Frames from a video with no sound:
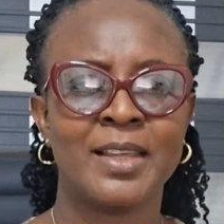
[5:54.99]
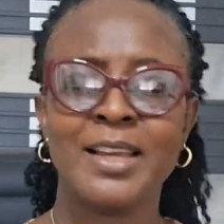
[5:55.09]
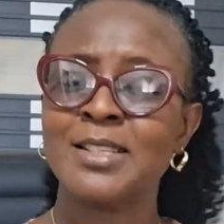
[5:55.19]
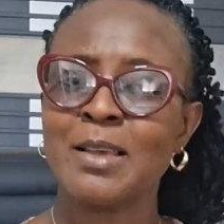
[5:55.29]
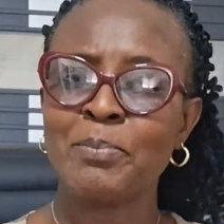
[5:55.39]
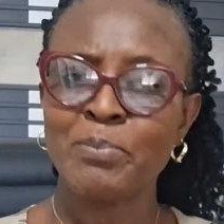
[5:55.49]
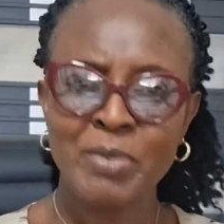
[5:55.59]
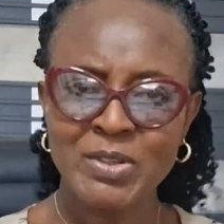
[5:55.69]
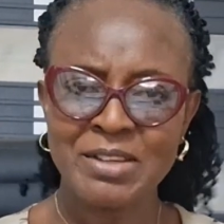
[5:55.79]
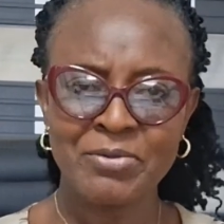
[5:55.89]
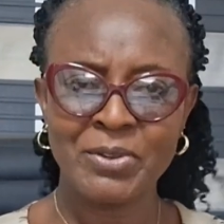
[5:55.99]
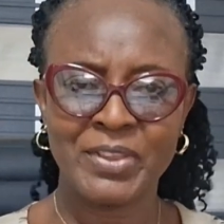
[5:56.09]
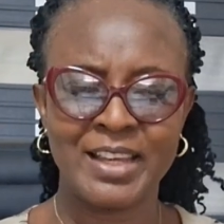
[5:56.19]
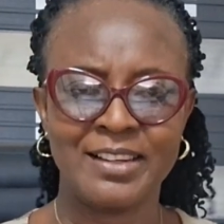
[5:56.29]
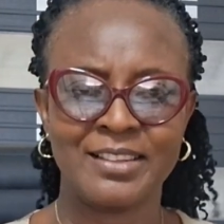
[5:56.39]
It's a beautiful
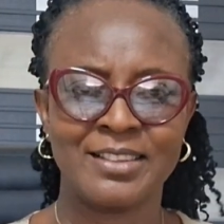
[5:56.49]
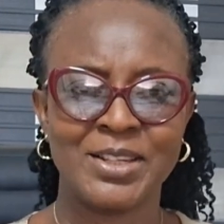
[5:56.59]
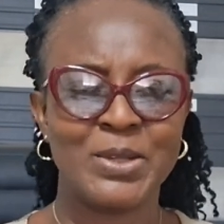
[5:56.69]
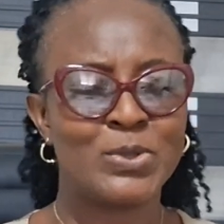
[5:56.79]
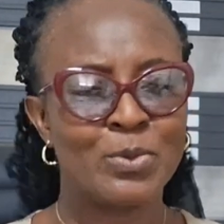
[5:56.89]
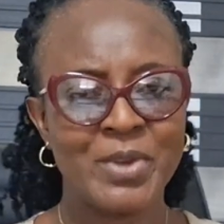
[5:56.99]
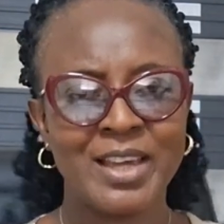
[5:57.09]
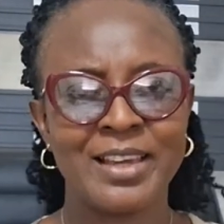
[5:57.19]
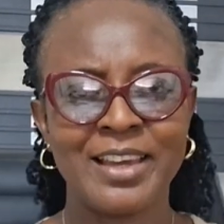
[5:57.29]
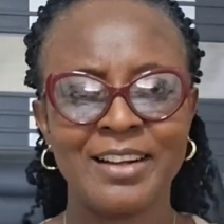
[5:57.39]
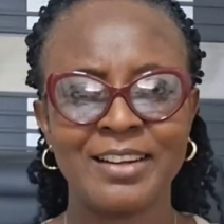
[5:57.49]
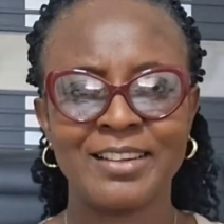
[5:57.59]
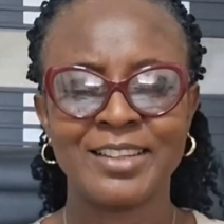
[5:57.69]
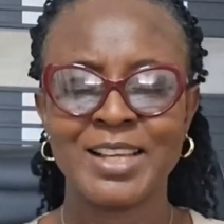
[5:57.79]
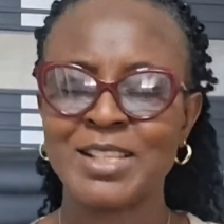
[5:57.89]
thing to be a
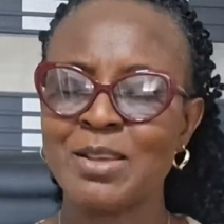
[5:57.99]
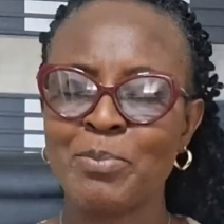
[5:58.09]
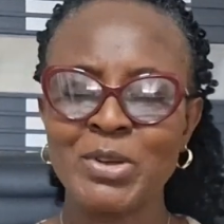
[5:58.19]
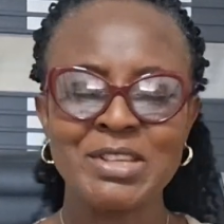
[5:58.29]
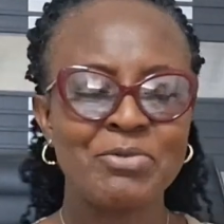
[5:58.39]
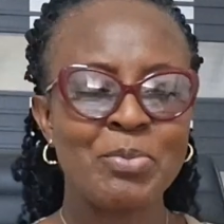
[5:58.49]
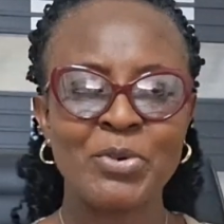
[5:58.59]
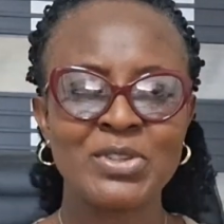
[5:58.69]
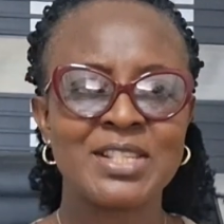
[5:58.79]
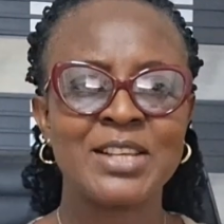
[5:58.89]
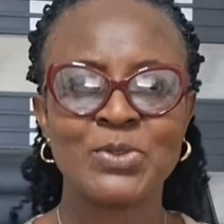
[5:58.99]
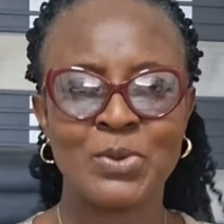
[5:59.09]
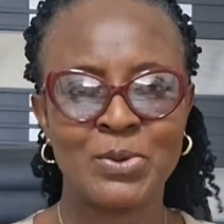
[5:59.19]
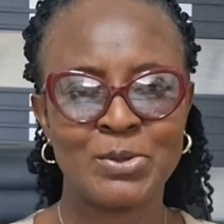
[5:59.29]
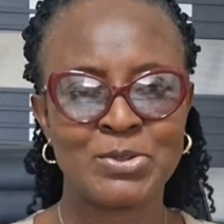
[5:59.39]
girl. It's a beautiful process you
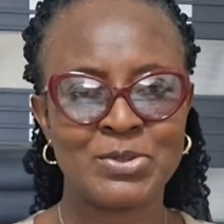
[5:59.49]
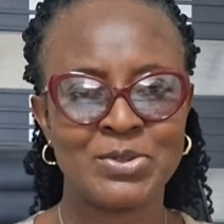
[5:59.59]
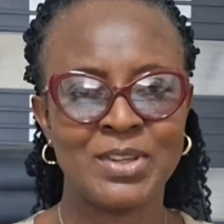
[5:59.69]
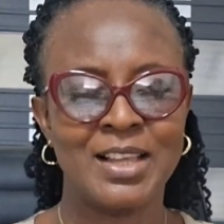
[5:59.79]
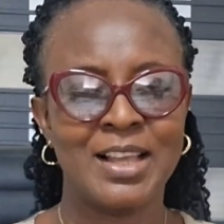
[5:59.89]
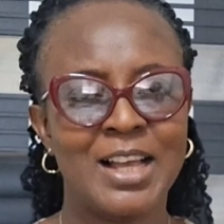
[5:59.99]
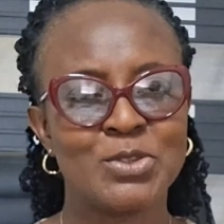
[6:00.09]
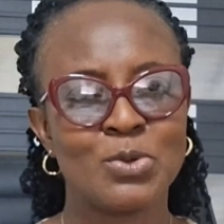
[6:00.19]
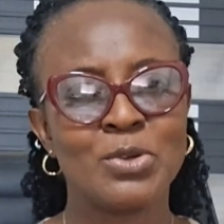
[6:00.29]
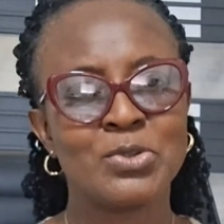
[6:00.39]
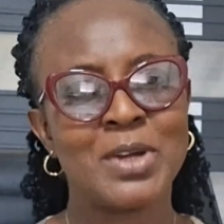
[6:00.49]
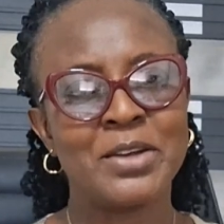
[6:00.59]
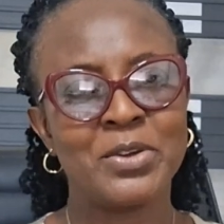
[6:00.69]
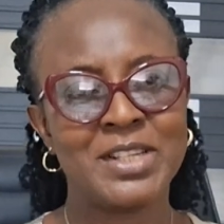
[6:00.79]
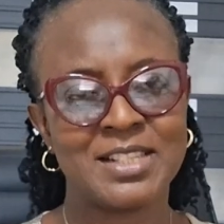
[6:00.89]
go through as you go through
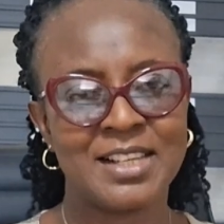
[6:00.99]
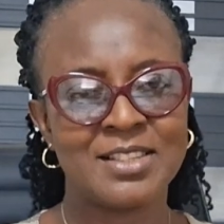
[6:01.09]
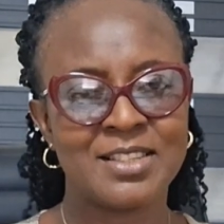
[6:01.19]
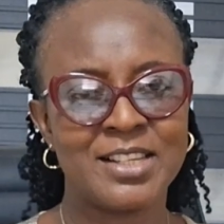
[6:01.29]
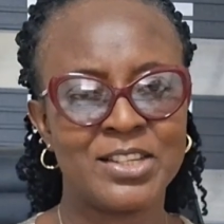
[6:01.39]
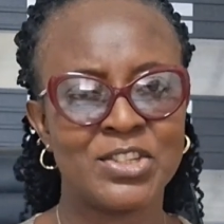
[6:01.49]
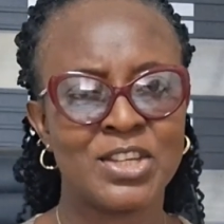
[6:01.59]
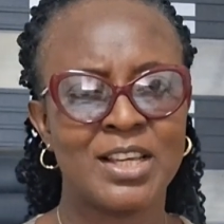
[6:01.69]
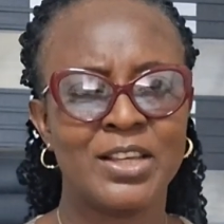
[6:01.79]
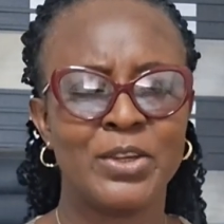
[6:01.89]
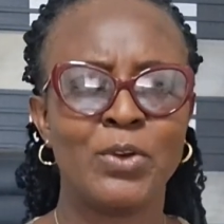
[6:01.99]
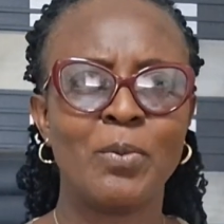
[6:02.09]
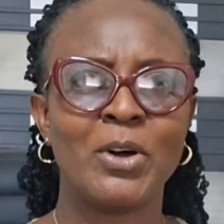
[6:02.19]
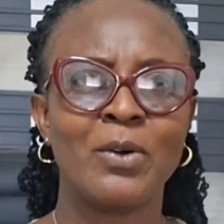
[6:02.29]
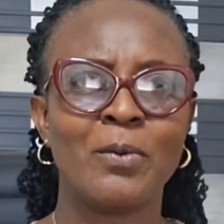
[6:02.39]
adolescent stage.
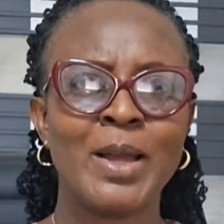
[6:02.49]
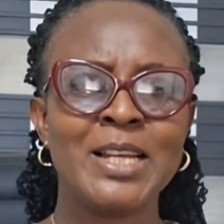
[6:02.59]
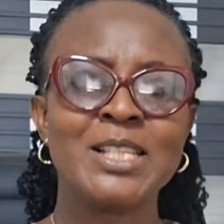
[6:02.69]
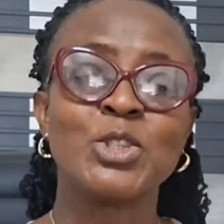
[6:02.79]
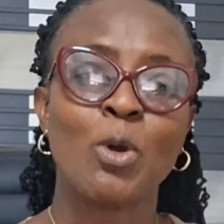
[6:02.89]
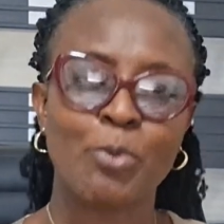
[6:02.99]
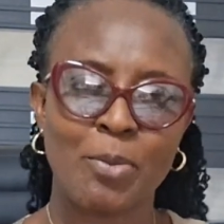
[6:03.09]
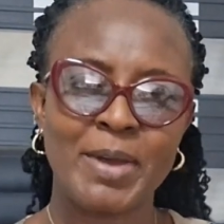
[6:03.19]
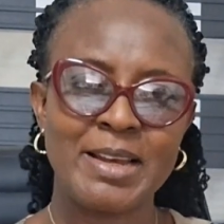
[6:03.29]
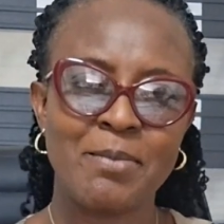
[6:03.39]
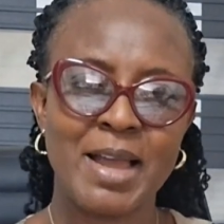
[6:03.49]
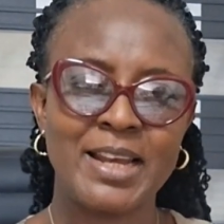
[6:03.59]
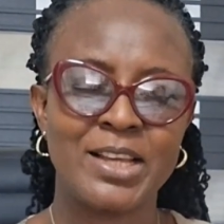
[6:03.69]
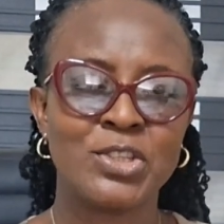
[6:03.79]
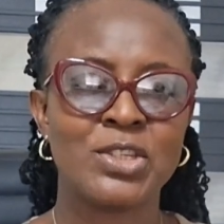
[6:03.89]
But when it's not properly
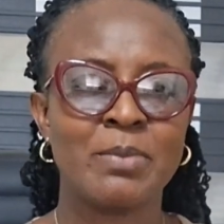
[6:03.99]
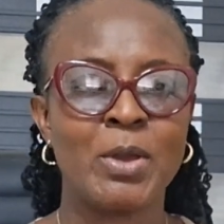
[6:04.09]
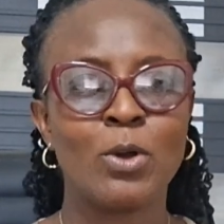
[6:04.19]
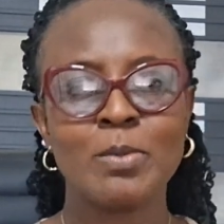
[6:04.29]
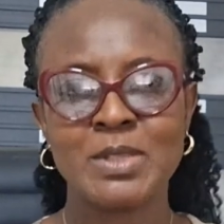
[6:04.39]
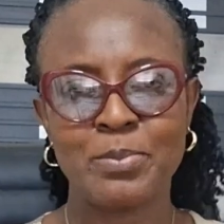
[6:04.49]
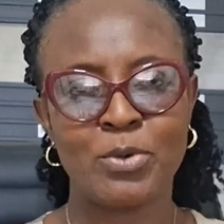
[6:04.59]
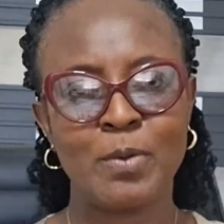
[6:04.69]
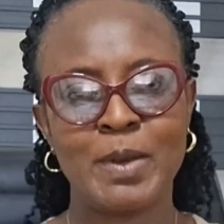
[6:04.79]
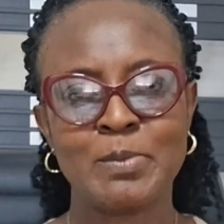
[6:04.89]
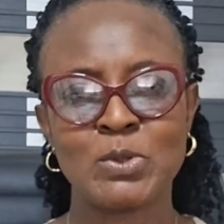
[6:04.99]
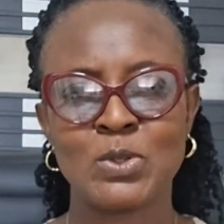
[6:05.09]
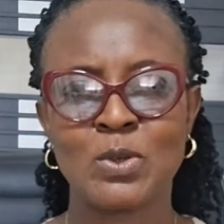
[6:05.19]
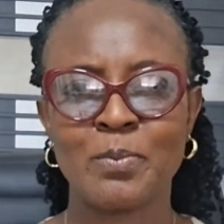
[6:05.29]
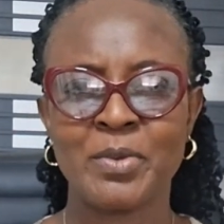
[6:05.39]
managed, it becomes a problem to
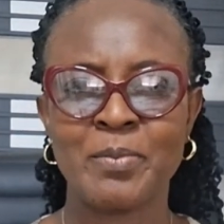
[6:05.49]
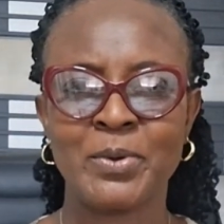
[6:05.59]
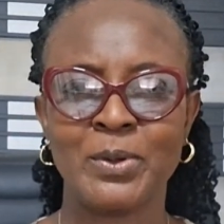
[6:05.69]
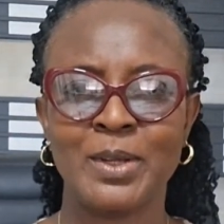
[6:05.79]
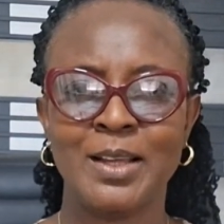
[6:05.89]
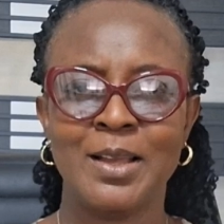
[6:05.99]
some people.